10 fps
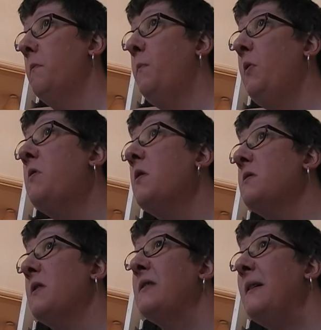because
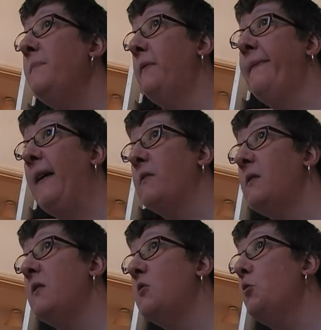of the simple fact
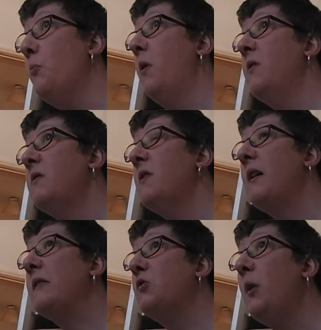is, someone
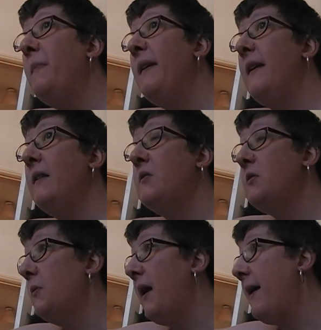has done me
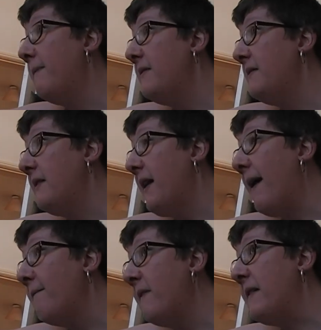into
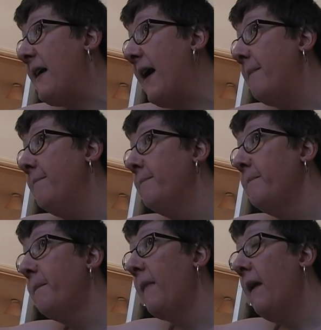Avatar
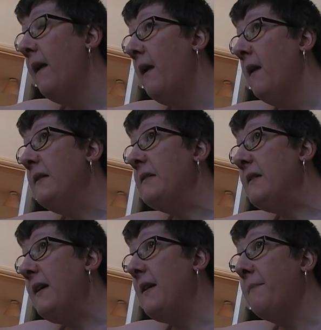
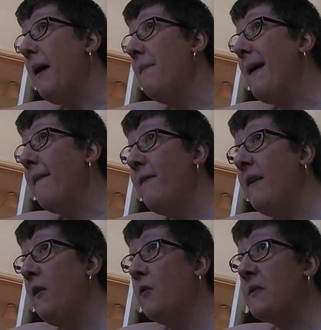saying about my
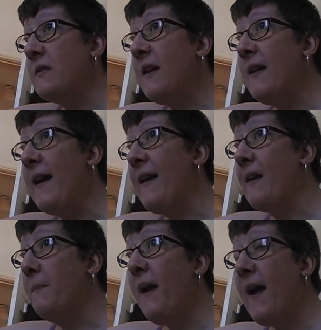videos, saying I
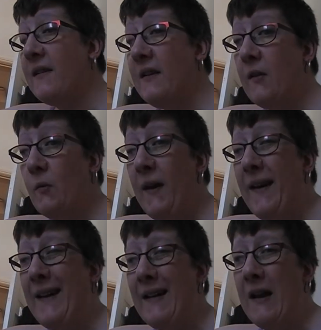had a party at the
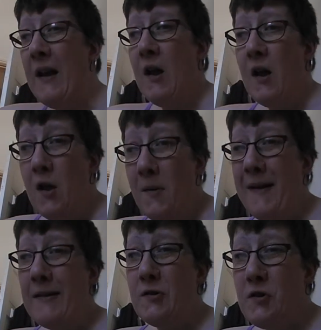weekend.
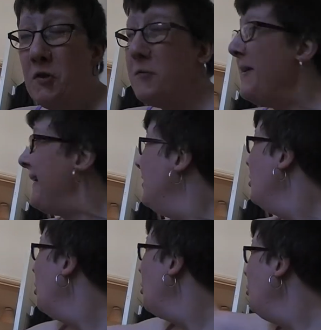Excuse me,
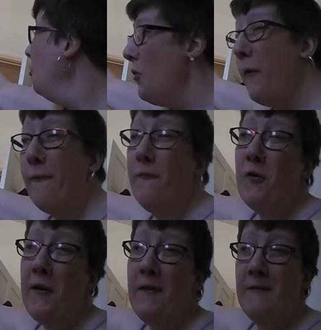you know
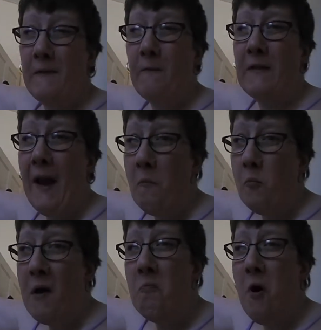fucking damn
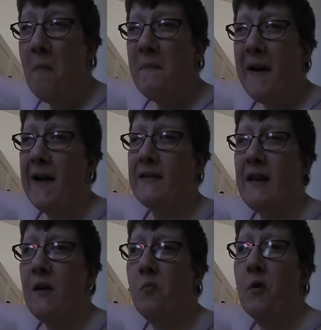well what
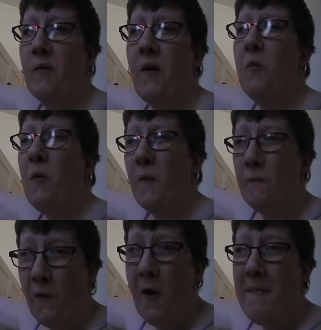party it was. It was
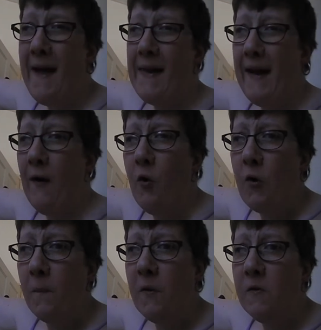for my late
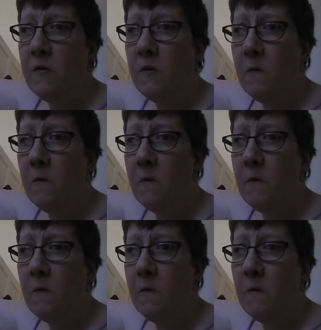husband.